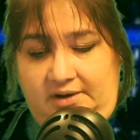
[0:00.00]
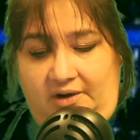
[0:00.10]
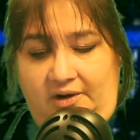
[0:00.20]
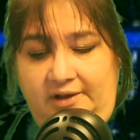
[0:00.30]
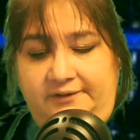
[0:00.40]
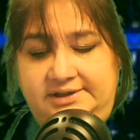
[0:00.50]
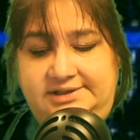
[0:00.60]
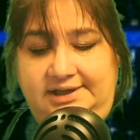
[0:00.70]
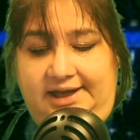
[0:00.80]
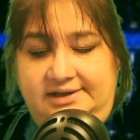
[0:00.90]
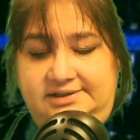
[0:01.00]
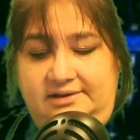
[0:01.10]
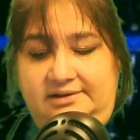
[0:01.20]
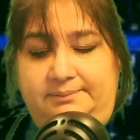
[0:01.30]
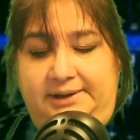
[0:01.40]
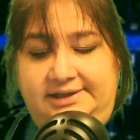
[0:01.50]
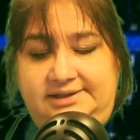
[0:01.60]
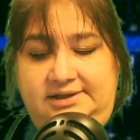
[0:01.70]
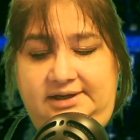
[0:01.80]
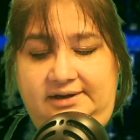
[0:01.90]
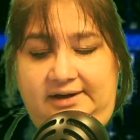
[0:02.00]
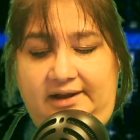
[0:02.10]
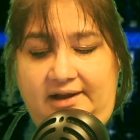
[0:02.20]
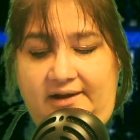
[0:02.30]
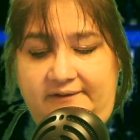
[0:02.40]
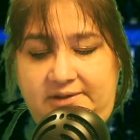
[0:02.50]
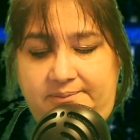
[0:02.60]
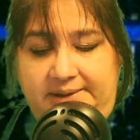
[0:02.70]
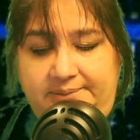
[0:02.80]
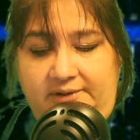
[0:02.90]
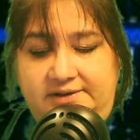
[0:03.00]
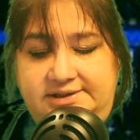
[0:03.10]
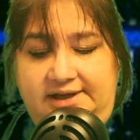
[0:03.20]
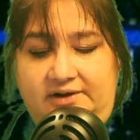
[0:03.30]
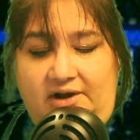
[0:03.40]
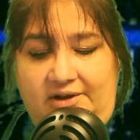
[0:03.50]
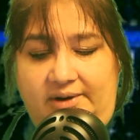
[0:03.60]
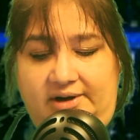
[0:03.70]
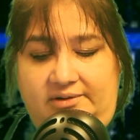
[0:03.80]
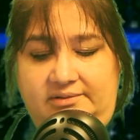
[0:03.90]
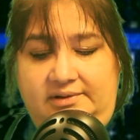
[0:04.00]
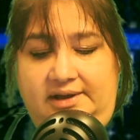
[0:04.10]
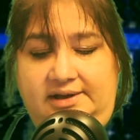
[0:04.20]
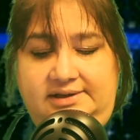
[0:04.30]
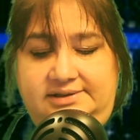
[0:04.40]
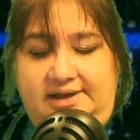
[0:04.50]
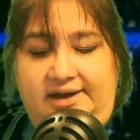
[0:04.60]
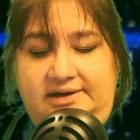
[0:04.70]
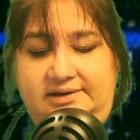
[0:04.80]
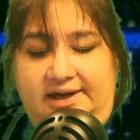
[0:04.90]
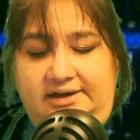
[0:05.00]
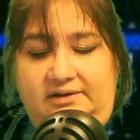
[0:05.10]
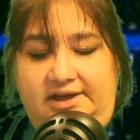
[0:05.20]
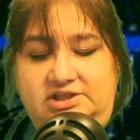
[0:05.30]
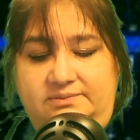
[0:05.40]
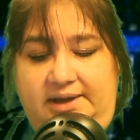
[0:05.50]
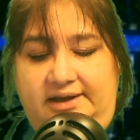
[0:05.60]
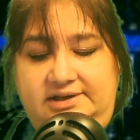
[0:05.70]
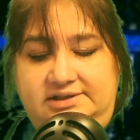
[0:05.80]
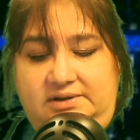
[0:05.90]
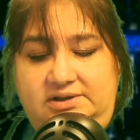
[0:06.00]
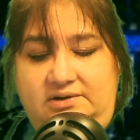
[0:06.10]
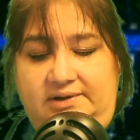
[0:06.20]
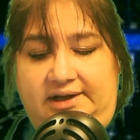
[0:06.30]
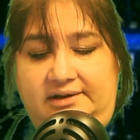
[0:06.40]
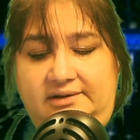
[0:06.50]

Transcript: All offenses against the peace and dignity of the people of the state of Colorado. Signed, Daniel H. May, District Attorney.